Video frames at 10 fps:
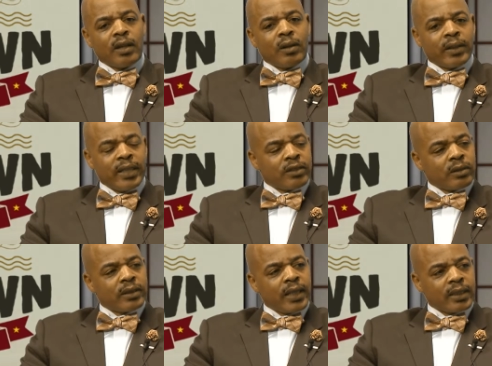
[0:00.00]
all hands
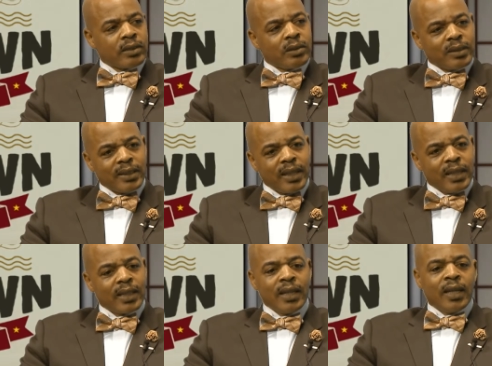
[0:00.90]
on deck. It's going to
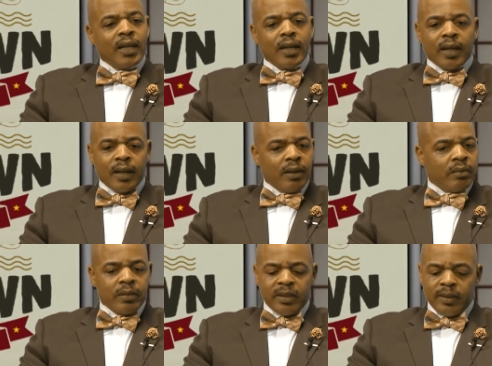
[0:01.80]
take
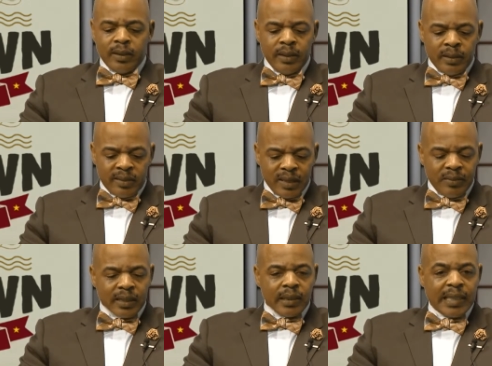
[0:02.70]

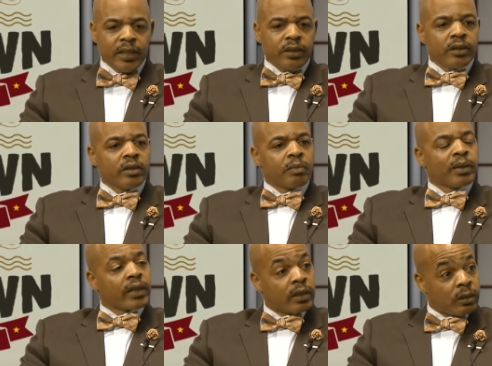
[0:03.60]
civic leaders,
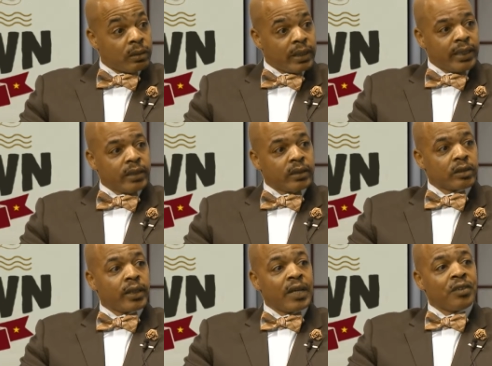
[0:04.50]
political
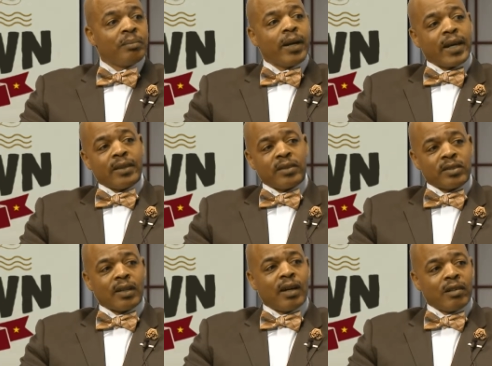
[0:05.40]
leaders, everybody to
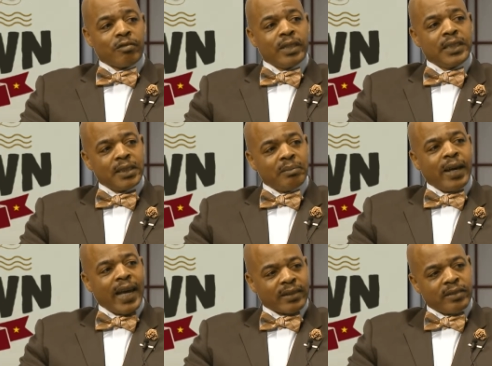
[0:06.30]
start reaching
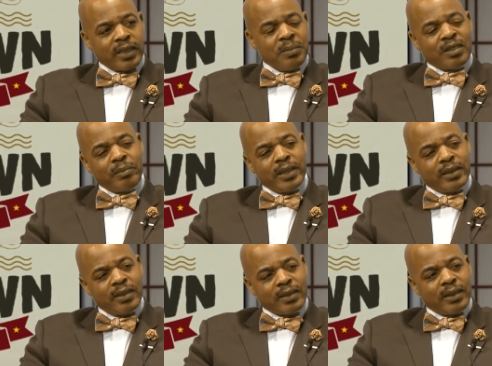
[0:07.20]
back. There seems to be a
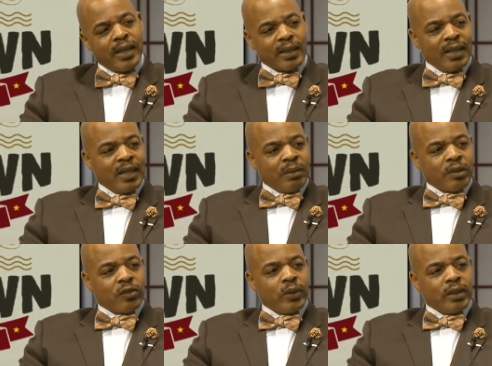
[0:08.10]
disconnect
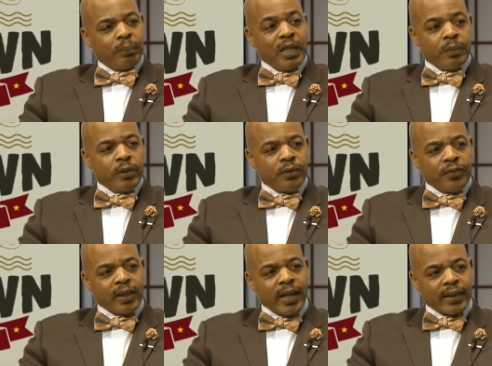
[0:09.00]
between the people who
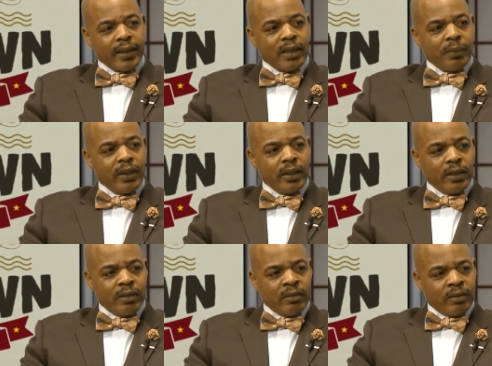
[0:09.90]
feel like they're up
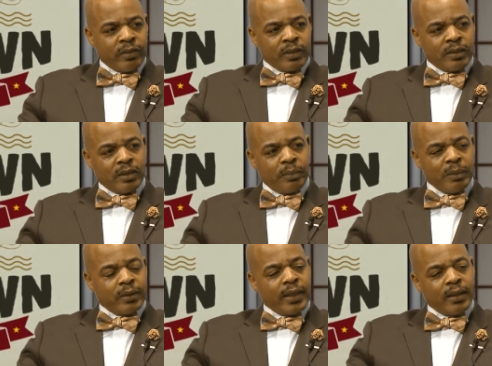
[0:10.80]
here versus the
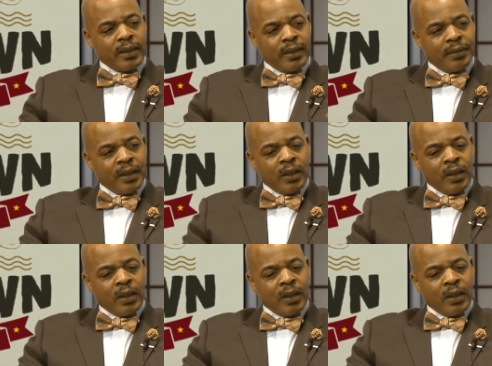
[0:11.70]
people down here.